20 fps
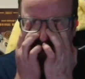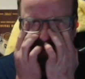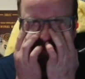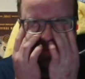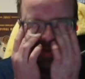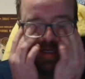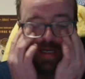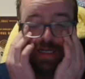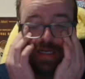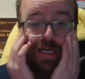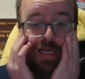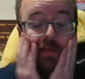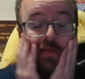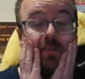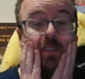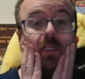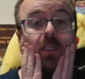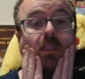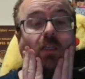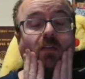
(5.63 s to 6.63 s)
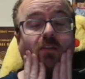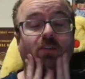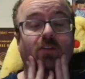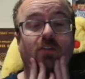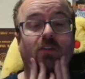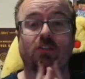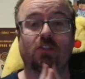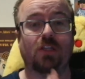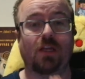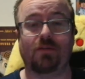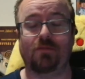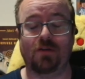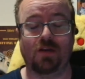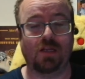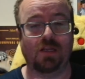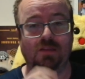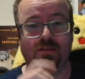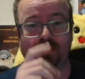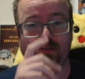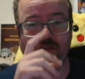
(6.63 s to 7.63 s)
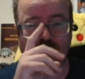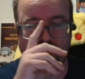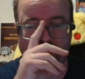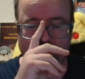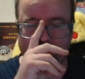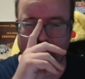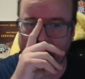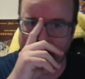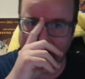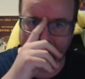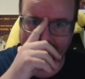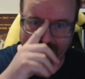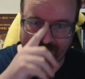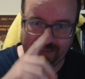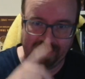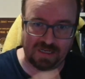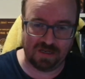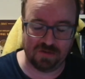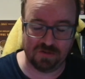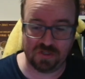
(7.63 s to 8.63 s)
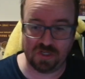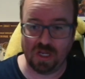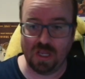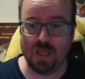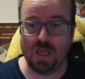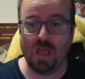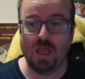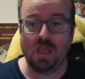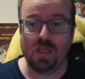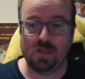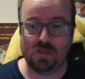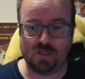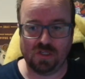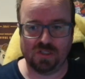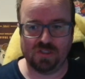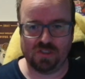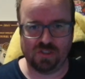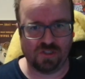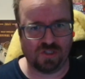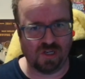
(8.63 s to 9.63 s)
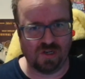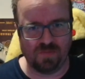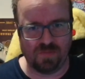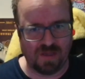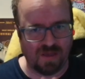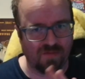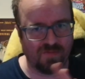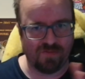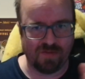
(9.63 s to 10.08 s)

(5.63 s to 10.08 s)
I've been neglecting this. I just haven't had the time to do videos. So this is going to be